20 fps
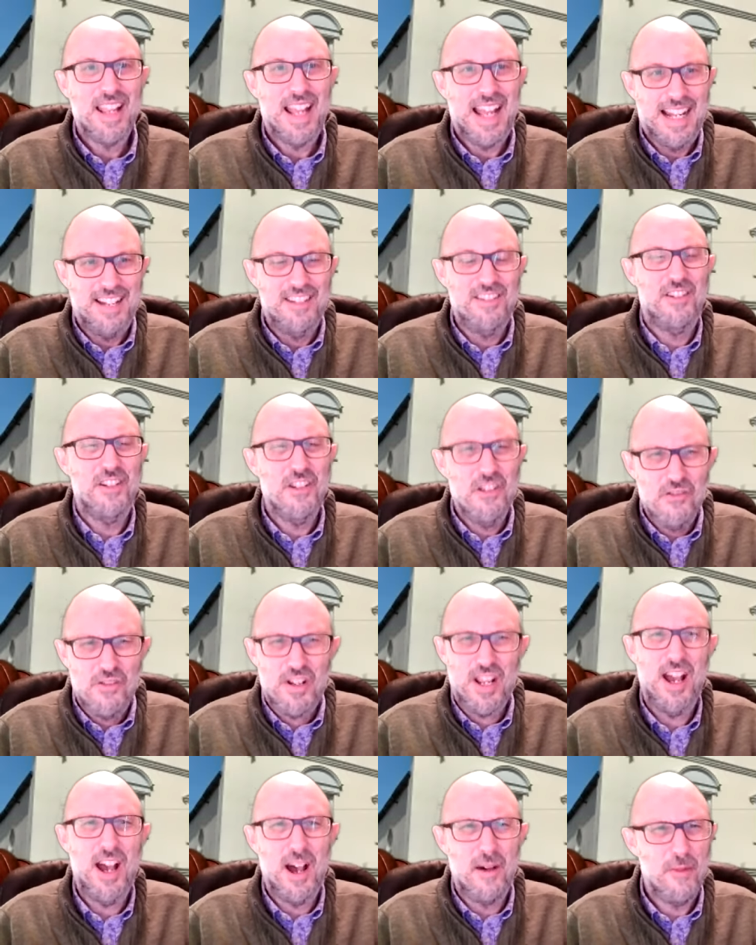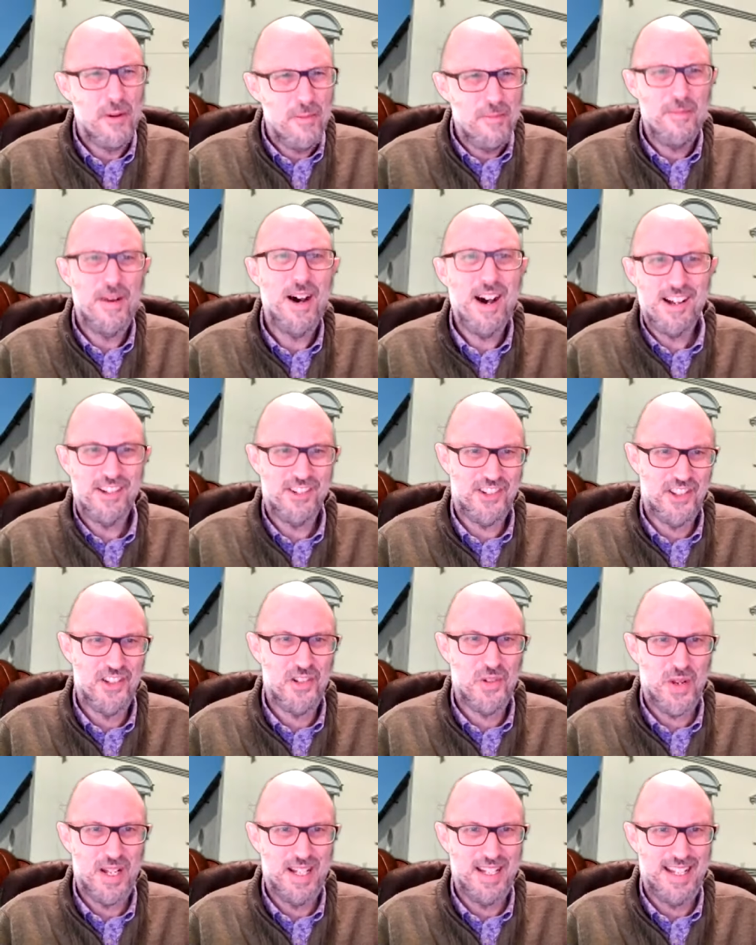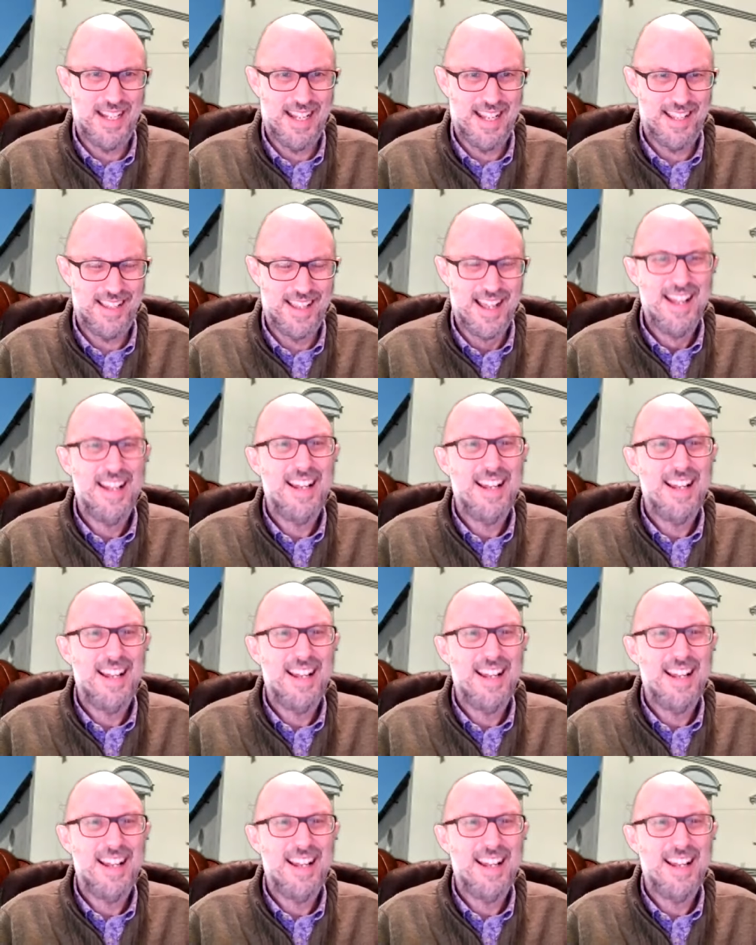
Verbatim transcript: and do come on March the 20th.